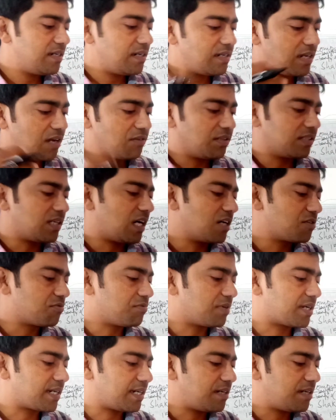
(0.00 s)
Now the third
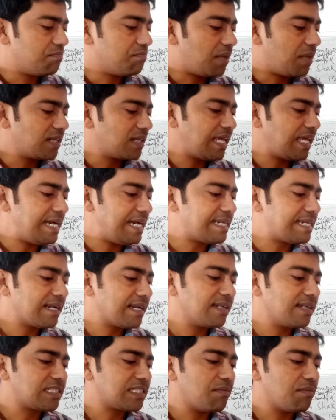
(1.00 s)
quatrain. But the
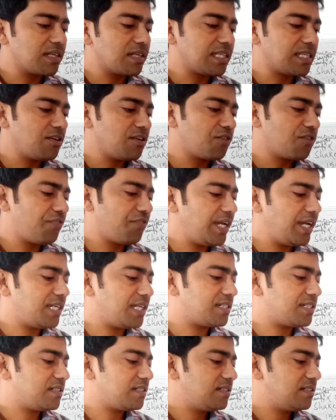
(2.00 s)
eternal summer shall not fade,